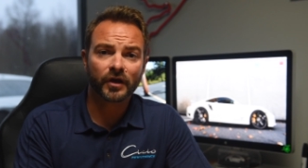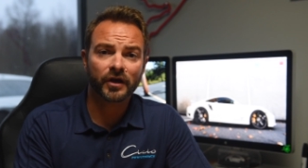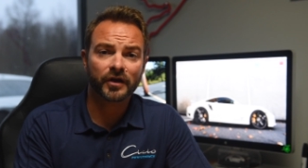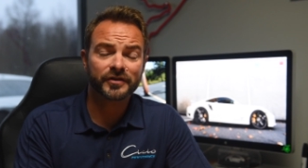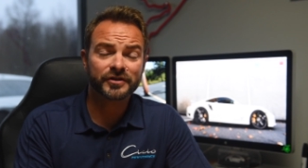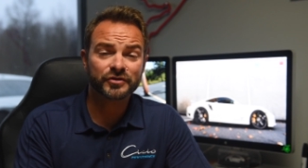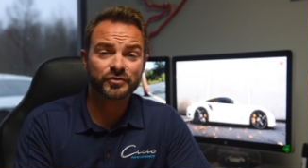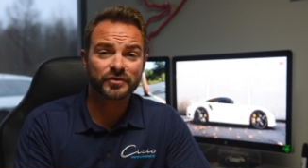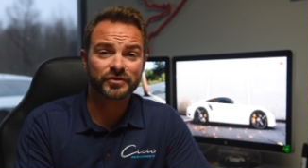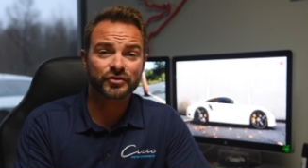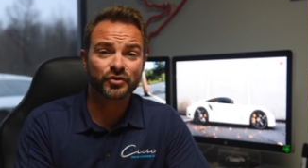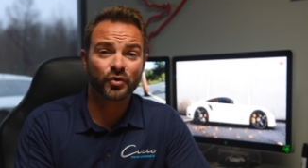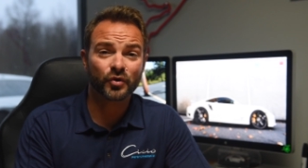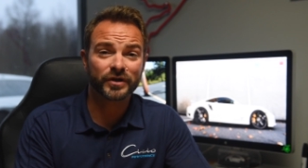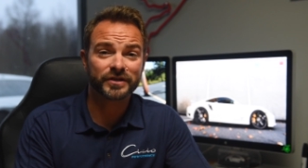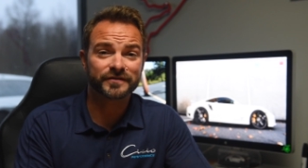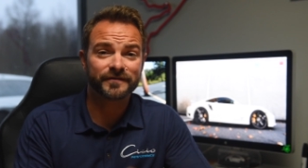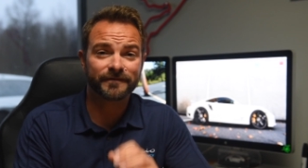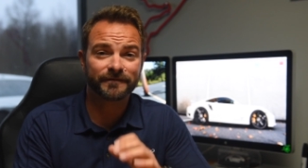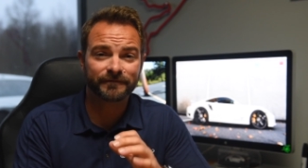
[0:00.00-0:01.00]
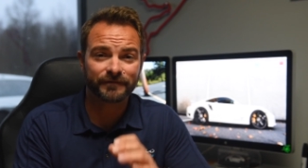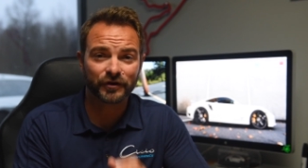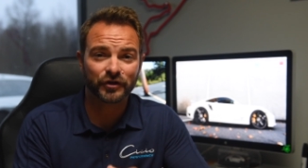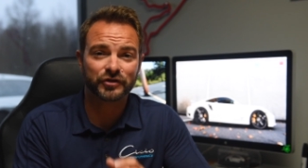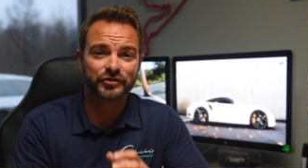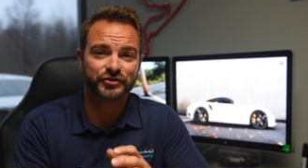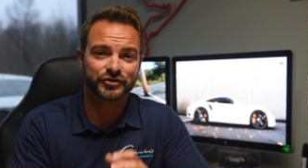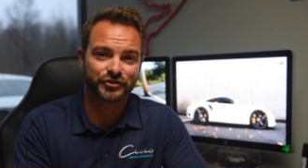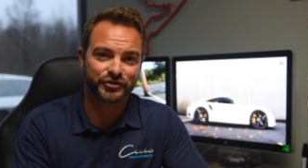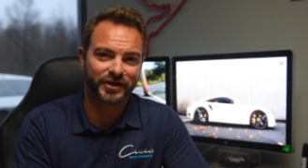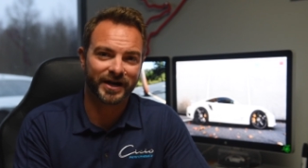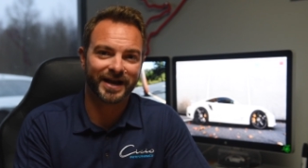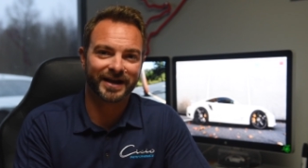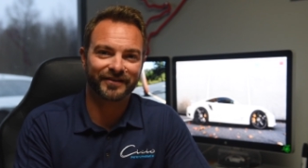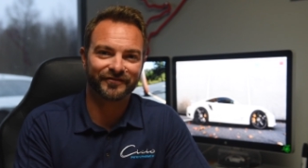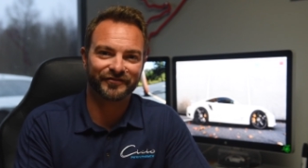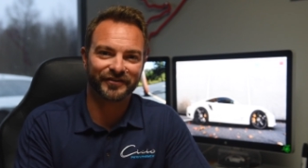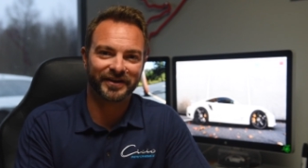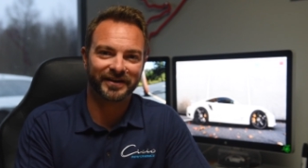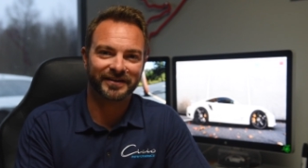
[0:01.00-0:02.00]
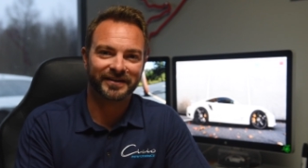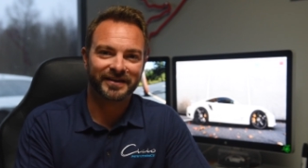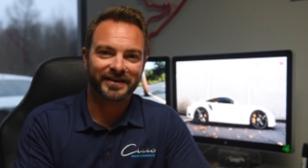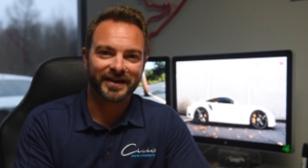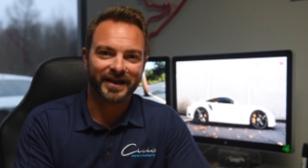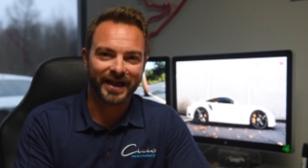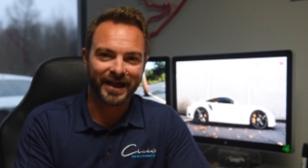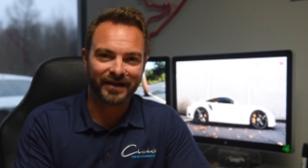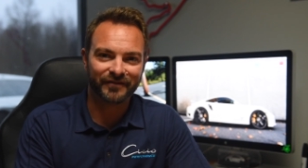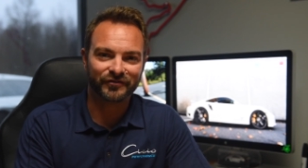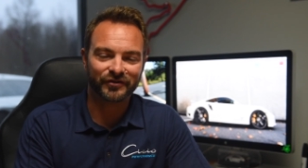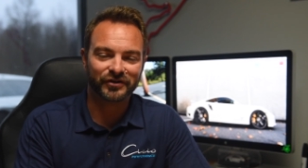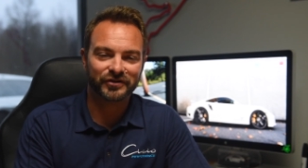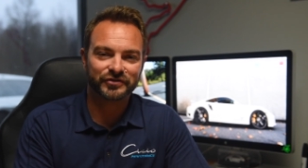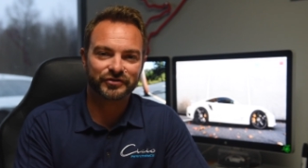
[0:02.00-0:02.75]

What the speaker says: This was Coy's first drag event ever.